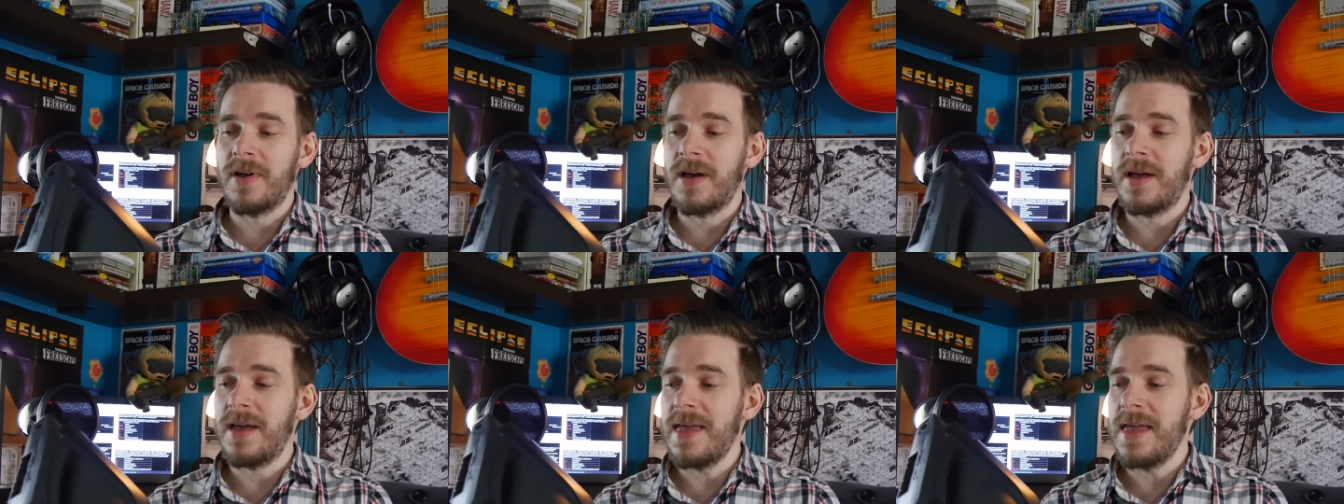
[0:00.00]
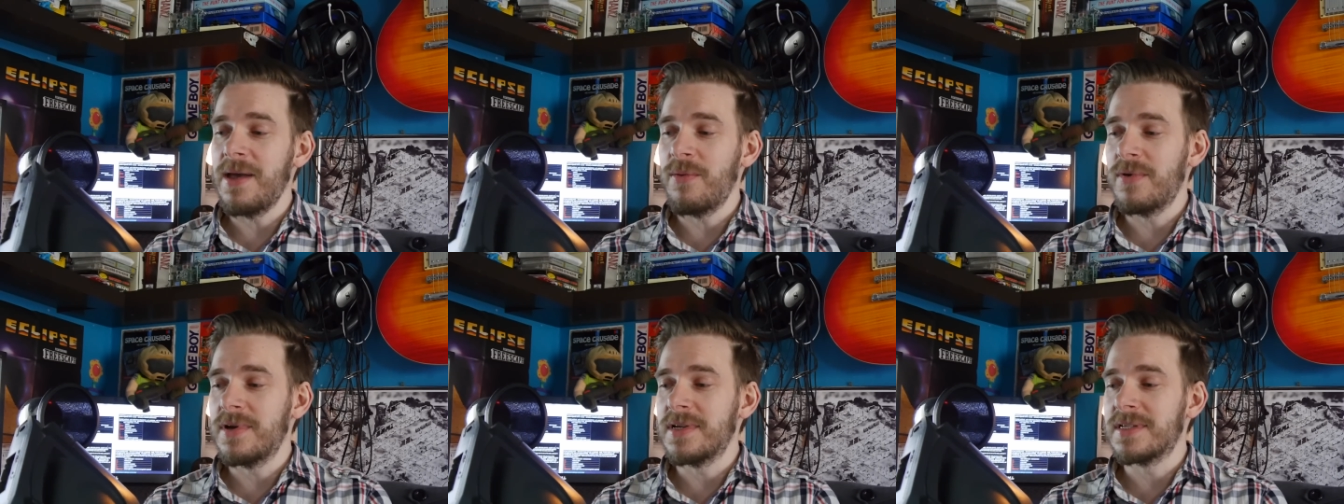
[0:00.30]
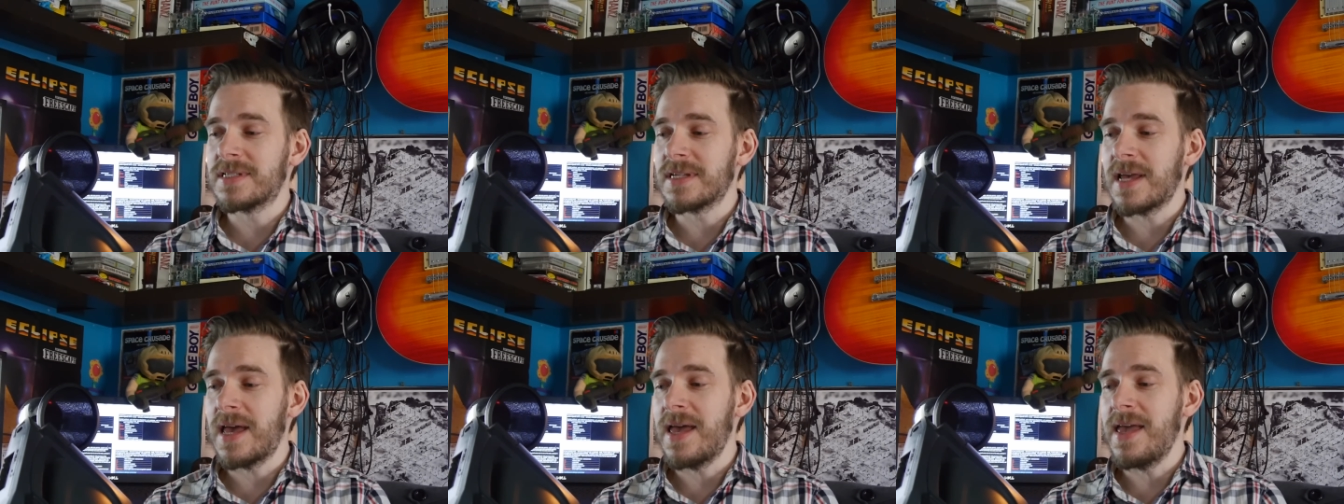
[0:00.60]
but it
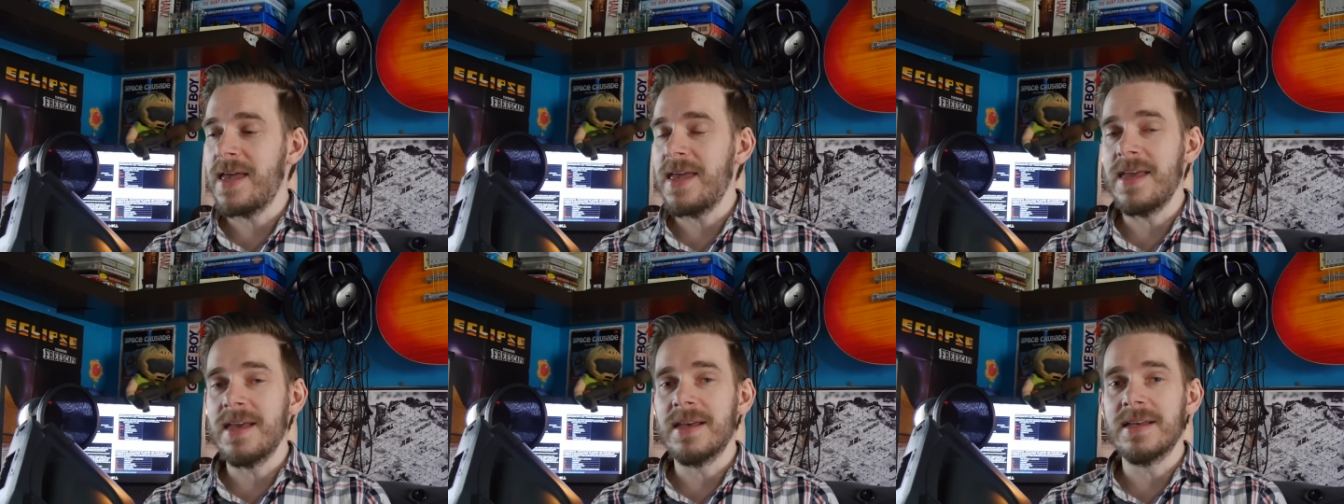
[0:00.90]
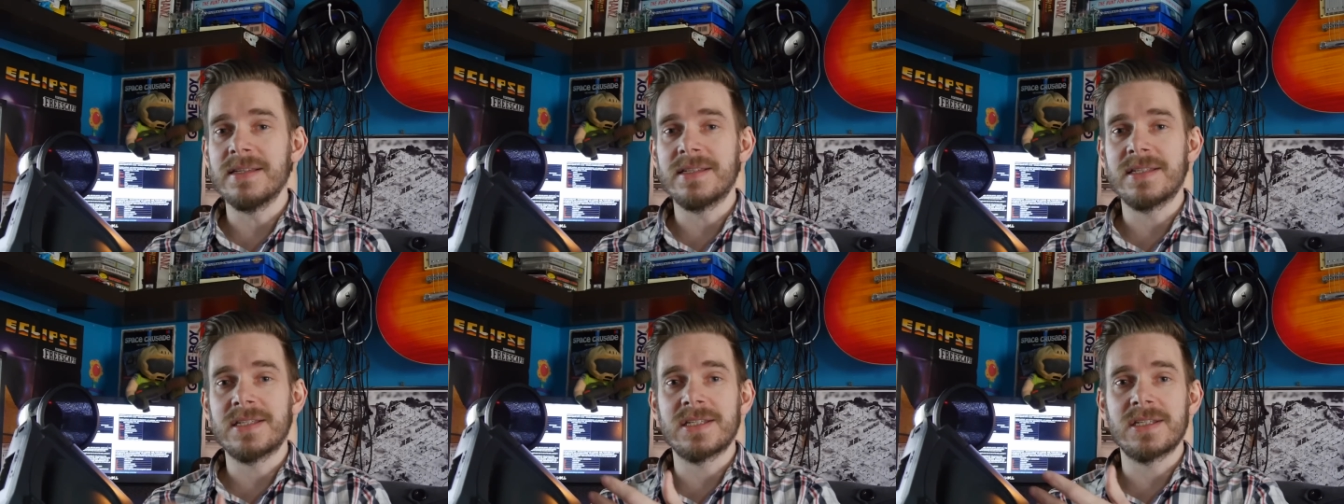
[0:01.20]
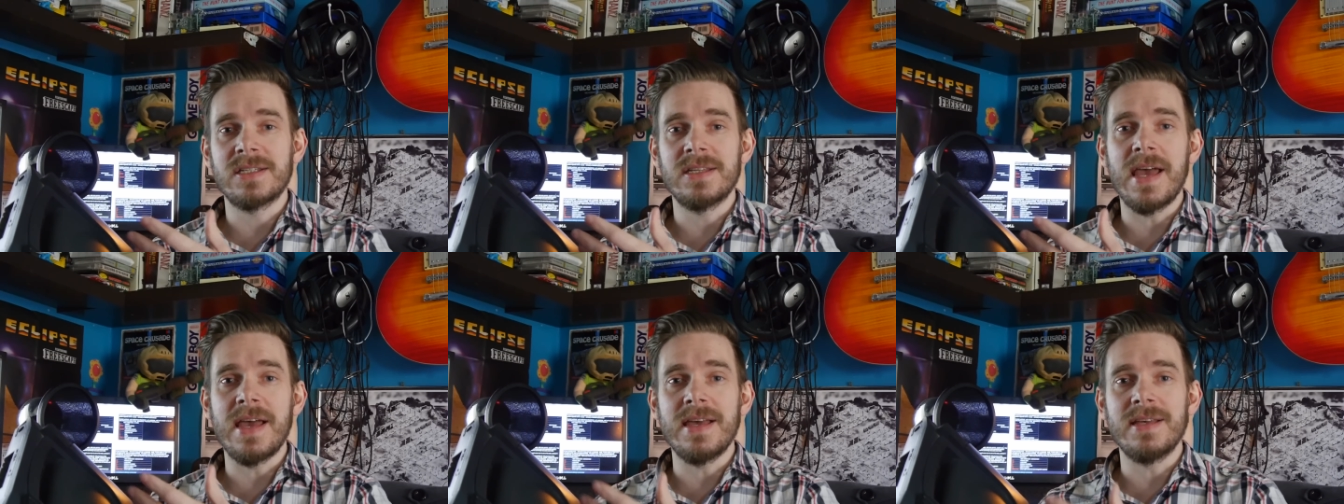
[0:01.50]
was a
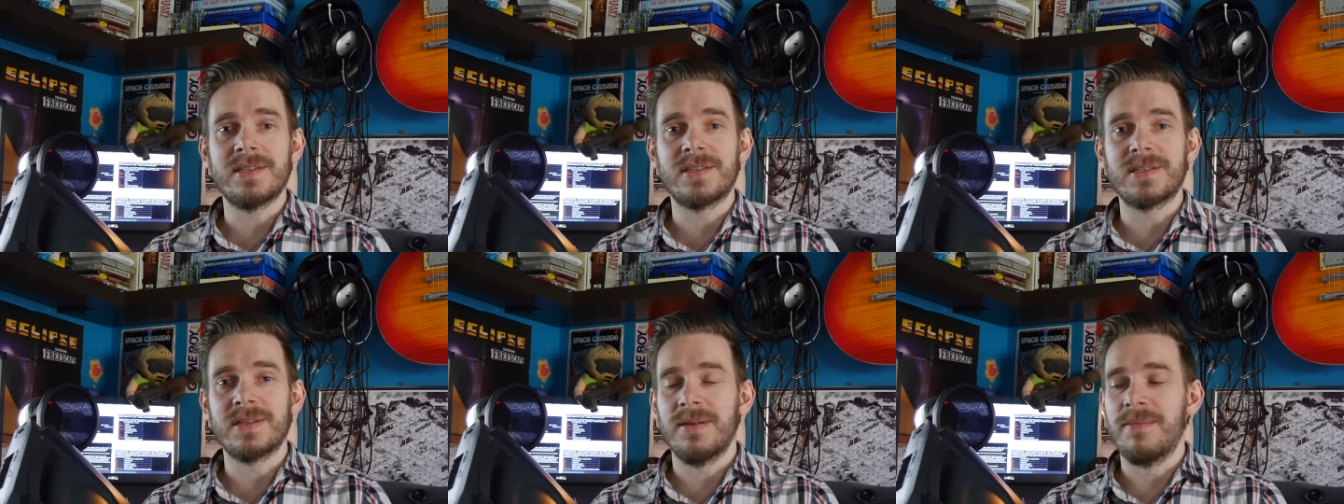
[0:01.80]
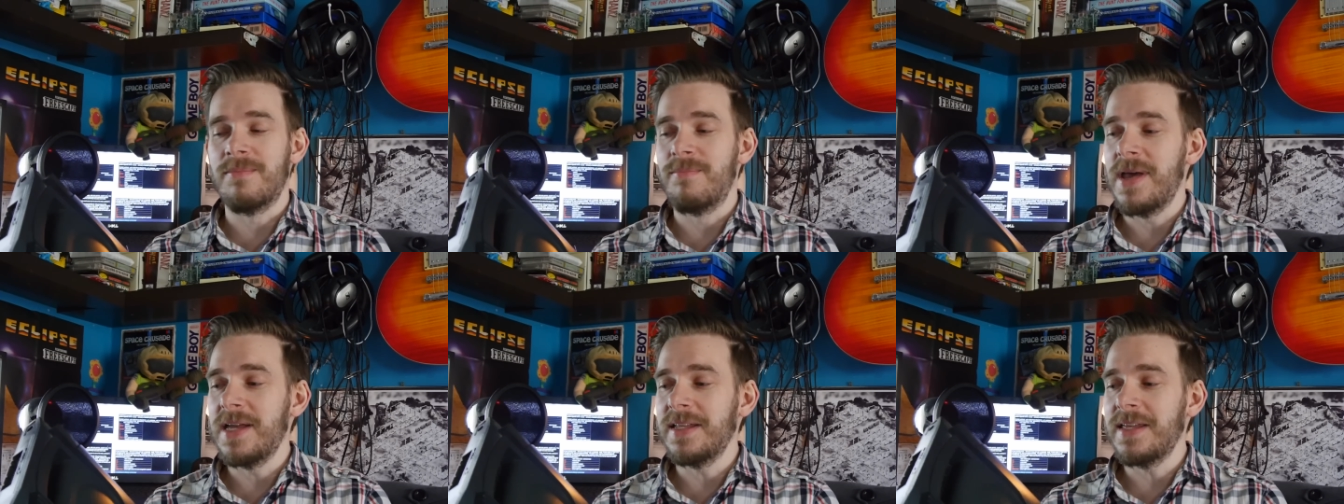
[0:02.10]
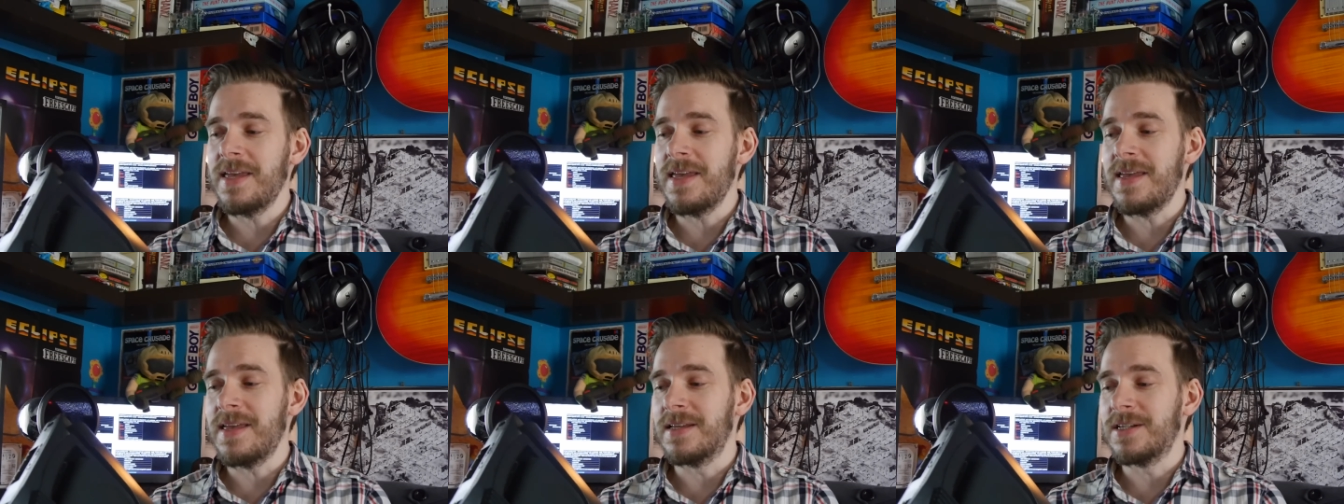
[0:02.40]
S N E S
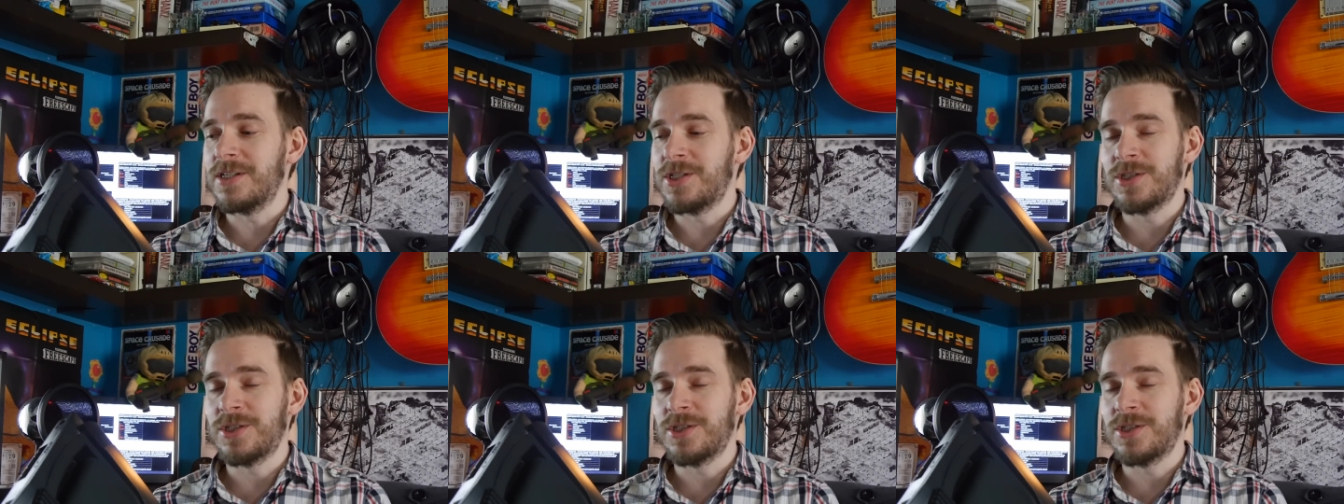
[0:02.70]
Mini